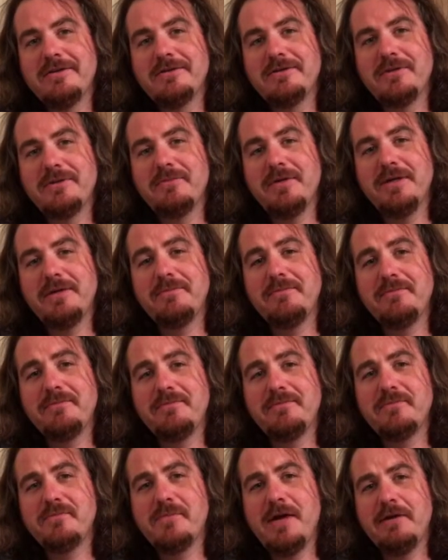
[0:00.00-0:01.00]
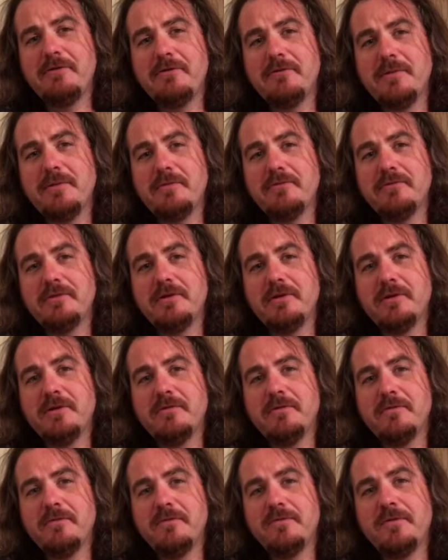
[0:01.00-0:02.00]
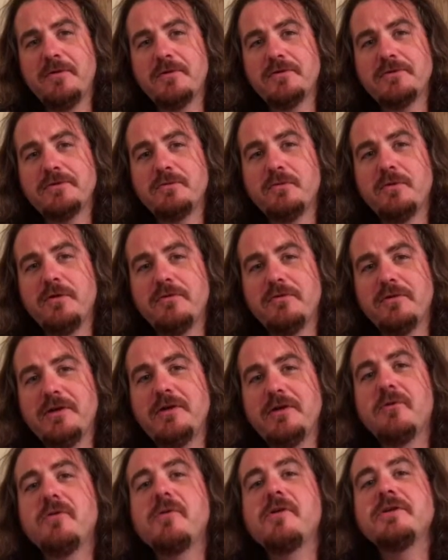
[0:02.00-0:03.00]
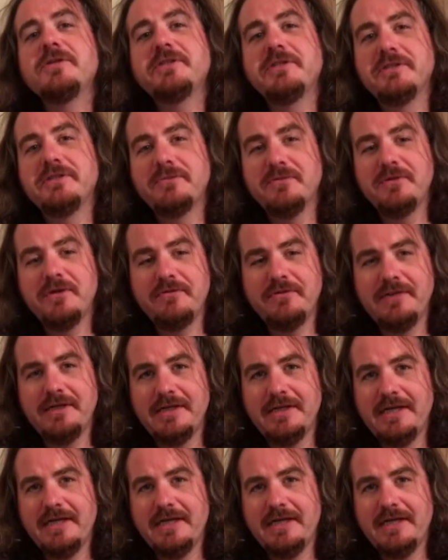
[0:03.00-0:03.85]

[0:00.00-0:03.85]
Some might remember the first Wolverine Origins movie.